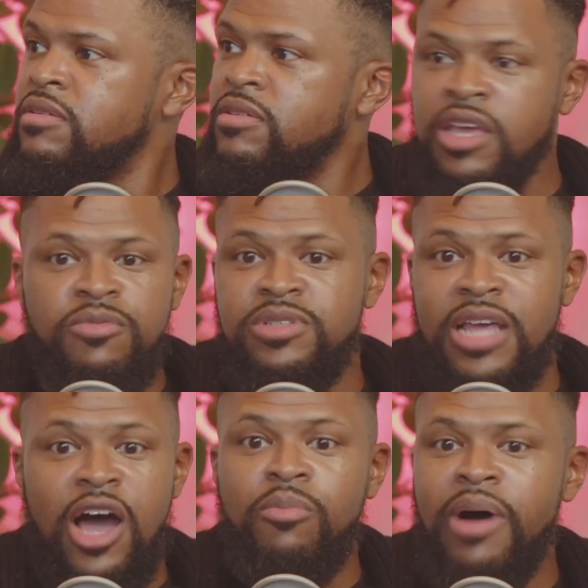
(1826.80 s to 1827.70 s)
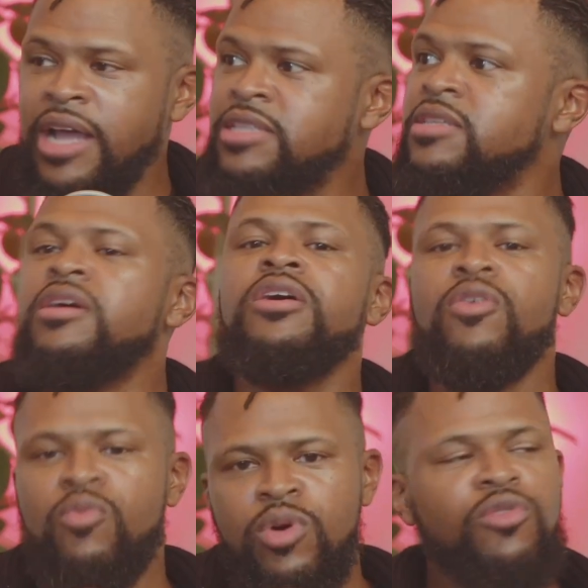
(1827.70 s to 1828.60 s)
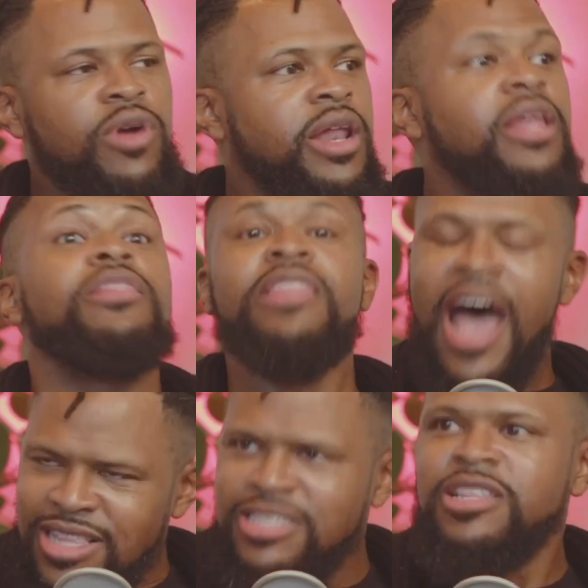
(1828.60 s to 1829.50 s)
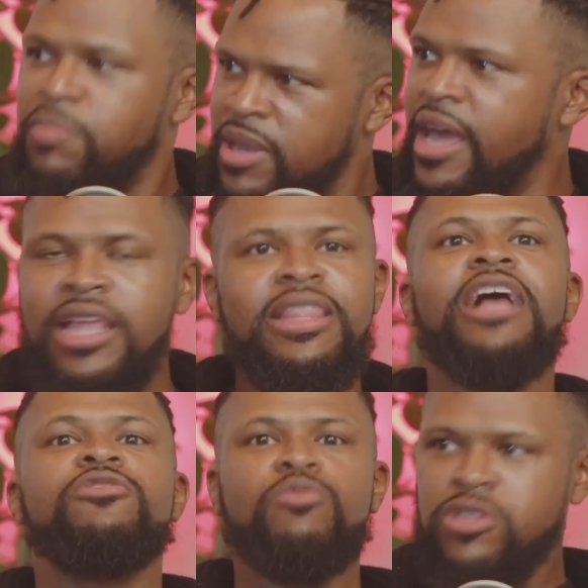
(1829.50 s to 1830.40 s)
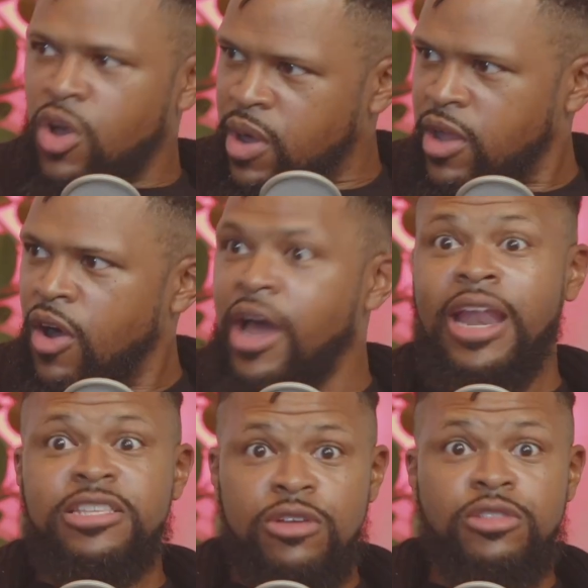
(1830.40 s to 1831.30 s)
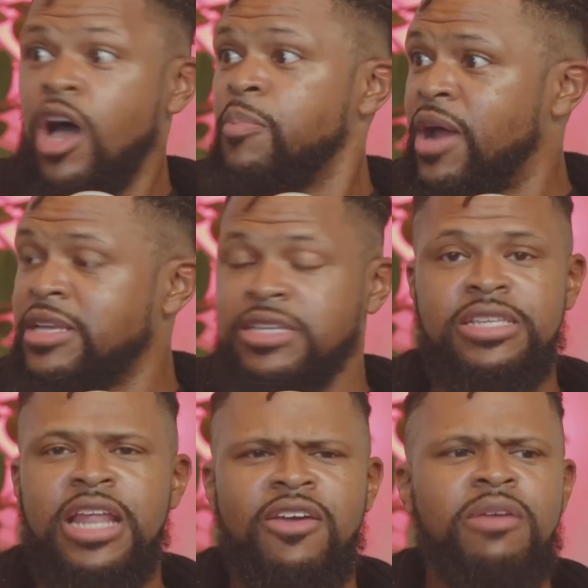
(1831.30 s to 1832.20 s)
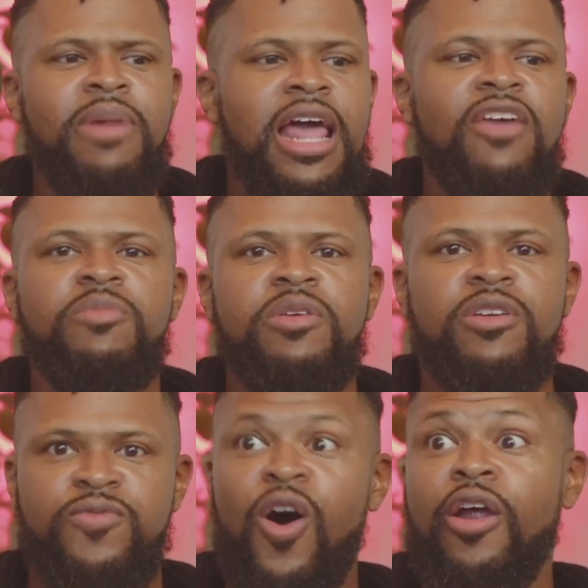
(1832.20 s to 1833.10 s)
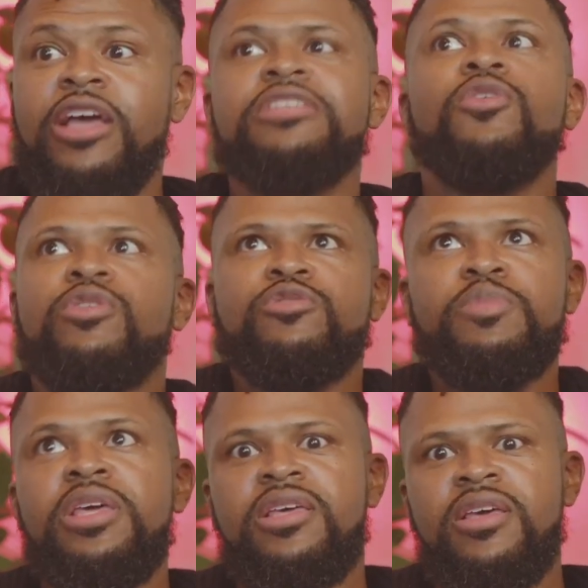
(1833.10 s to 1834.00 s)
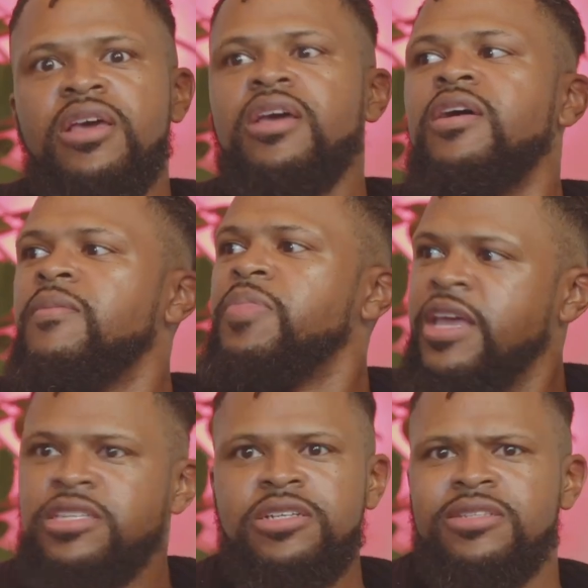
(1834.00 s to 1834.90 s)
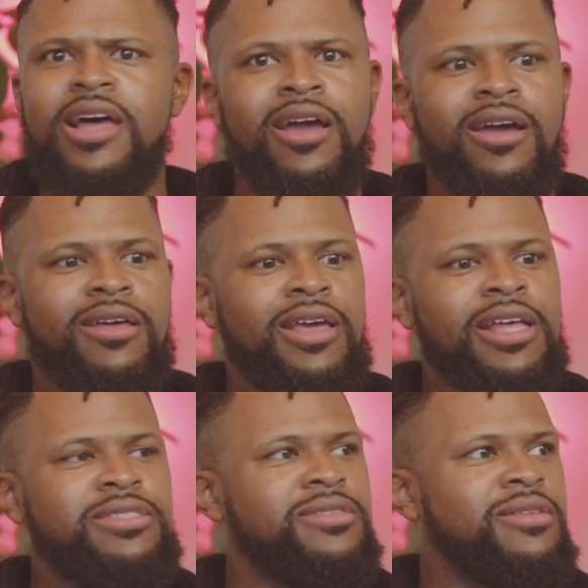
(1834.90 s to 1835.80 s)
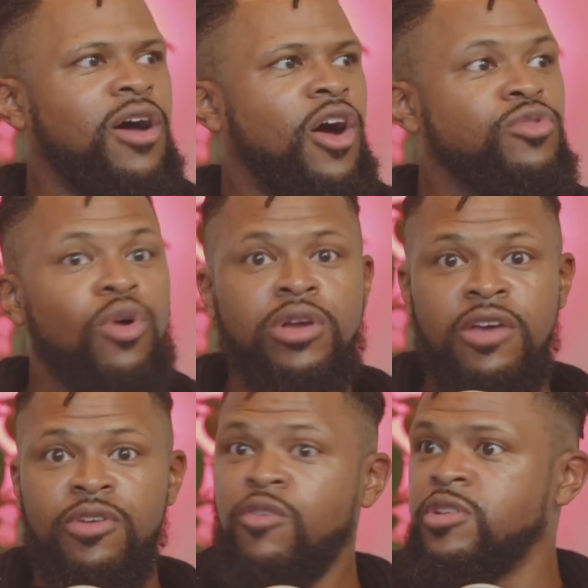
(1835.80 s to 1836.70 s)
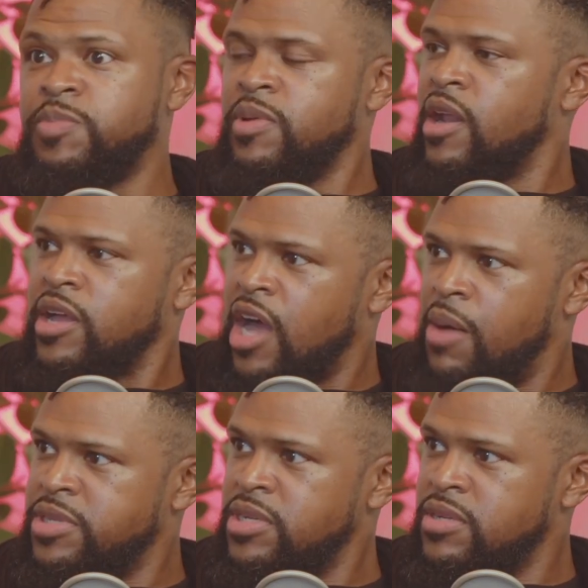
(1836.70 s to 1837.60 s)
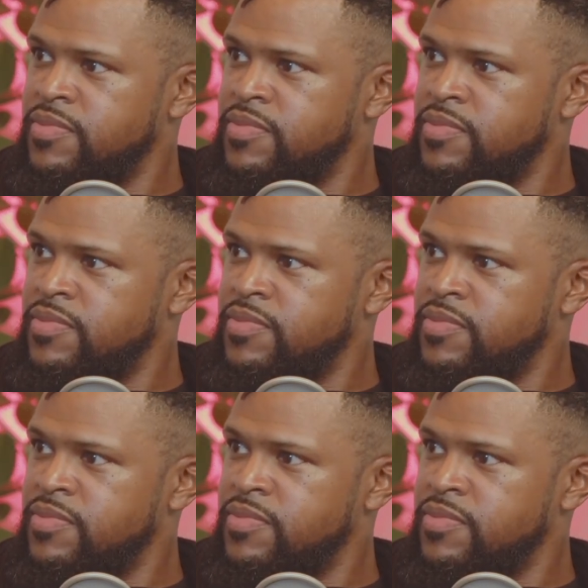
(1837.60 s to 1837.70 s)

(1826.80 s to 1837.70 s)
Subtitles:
Give them the sound bites. We'll run it. That's the play. That's what's going on. And that's their thought process. It may not even be nefarious, so to speak. It's just like, are you going to give it over to people that are incompetent?